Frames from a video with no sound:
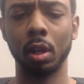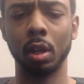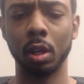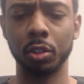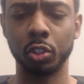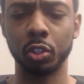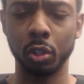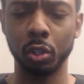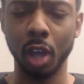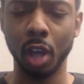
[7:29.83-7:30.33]

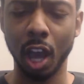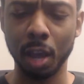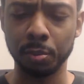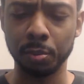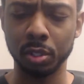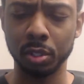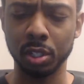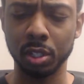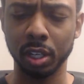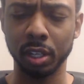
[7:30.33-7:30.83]
the
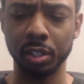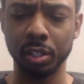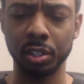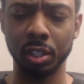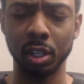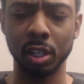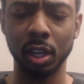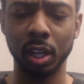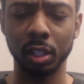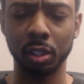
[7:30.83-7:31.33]
options, like I
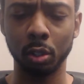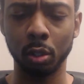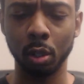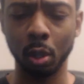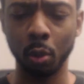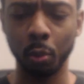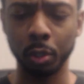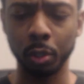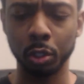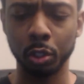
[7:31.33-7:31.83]
said, I got the
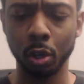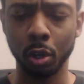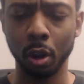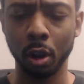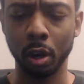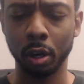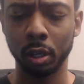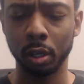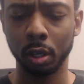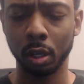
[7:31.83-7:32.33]
glow in the
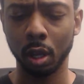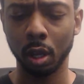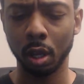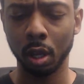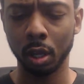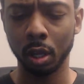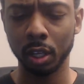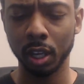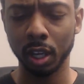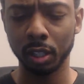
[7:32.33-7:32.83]
dark.
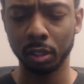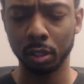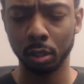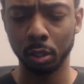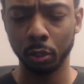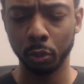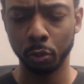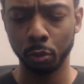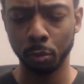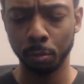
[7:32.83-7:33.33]
Got the
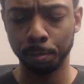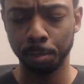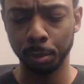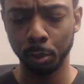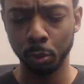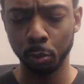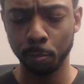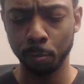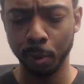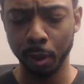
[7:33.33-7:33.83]
little
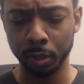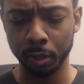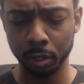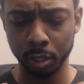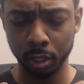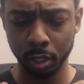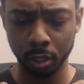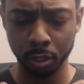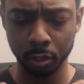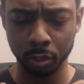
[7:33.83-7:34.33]
blue button
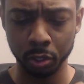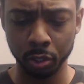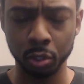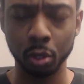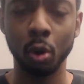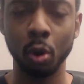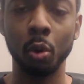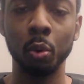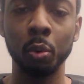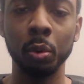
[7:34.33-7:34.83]
here. There's
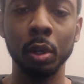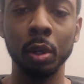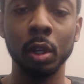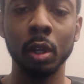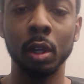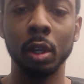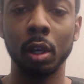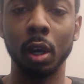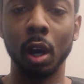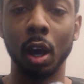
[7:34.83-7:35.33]
no
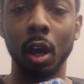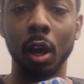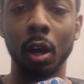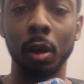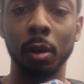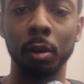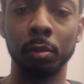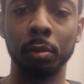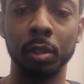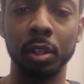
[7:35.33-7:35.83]

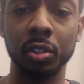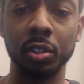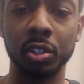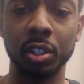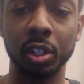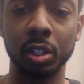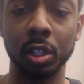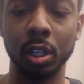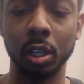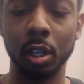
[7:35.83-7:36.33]

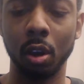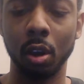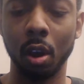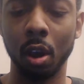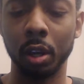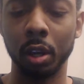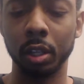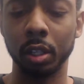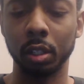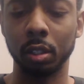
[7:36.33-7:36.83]
insignia
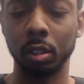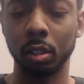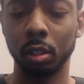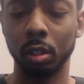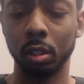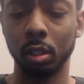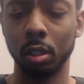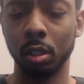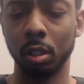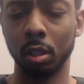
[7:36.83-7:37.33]
on it.
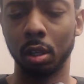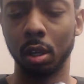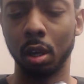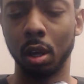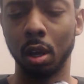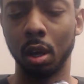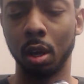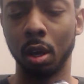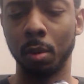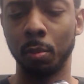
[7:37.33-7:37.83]

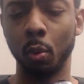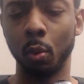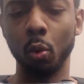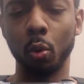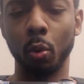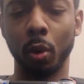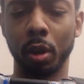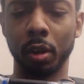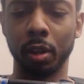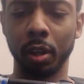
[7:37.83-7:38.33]

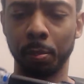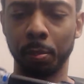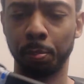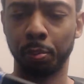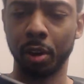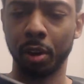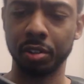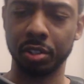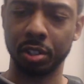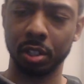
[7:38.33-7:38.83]
I
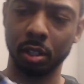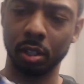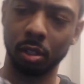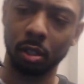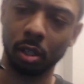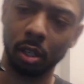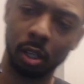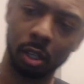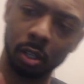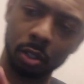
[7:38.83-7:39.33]
pressed
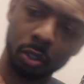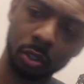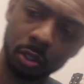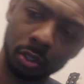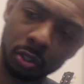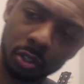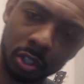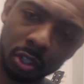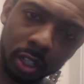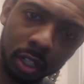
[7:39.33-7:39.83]
it, and you
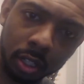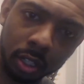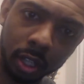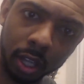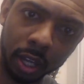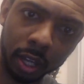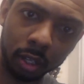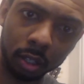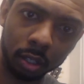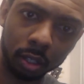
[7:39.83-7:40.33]
can see
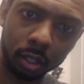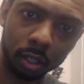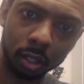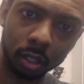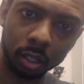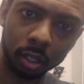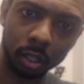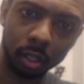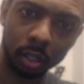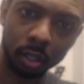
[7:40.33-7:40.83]
that
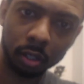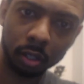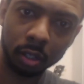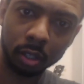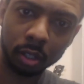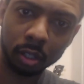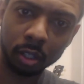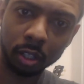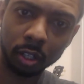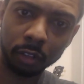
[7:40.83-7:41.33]

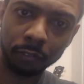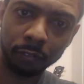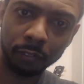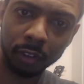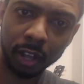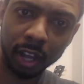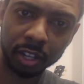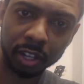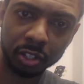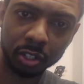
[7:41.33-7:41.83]
it
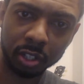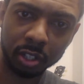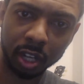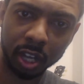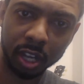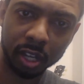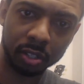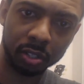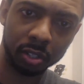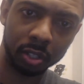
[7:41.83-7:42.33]
flashes. It
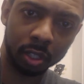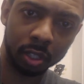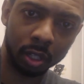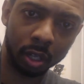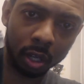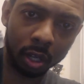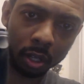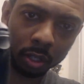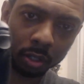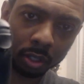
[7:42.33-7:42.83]
has
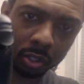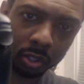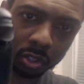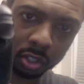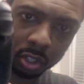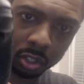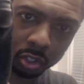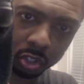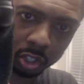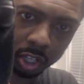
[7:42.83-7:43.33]
the
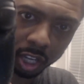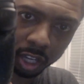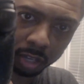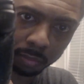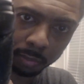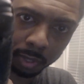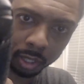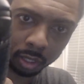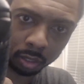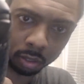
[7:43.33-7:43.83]
Cinch
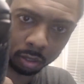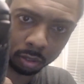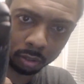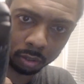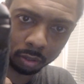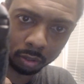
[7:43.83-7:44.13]
Gaming